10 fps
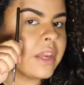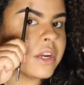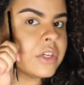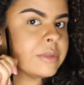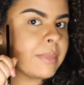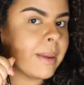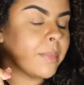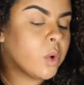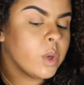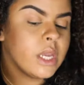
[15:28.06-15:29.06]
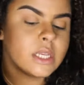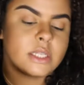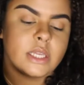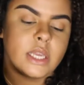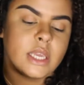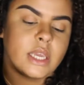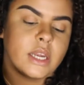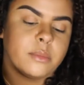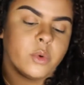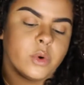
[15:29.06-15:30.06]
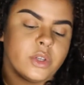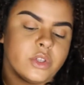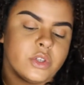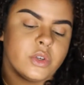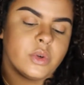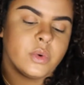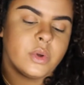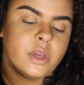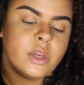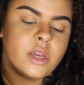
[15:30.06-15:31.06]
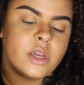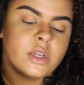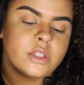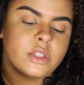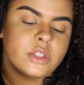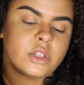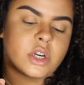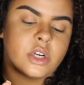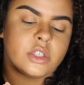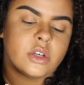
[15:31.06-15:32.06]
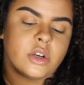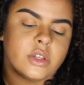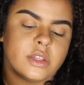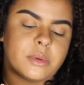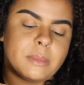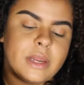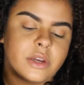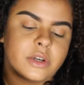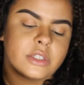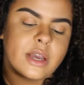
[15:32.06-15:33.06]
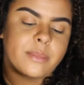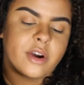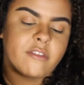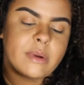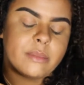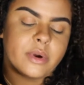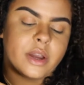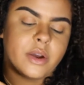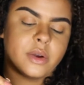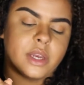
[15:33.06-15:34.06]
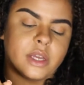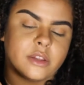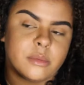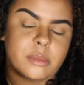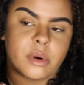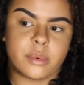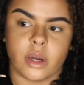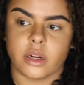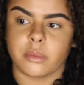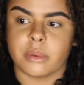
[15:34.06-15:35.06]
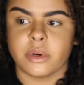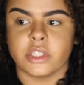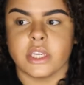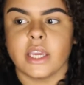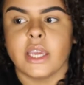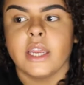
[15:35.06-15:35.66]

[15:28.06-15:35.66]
And there's my point. And I'm going to start on the remainder top part of my brow, getting a little bit more product on my brush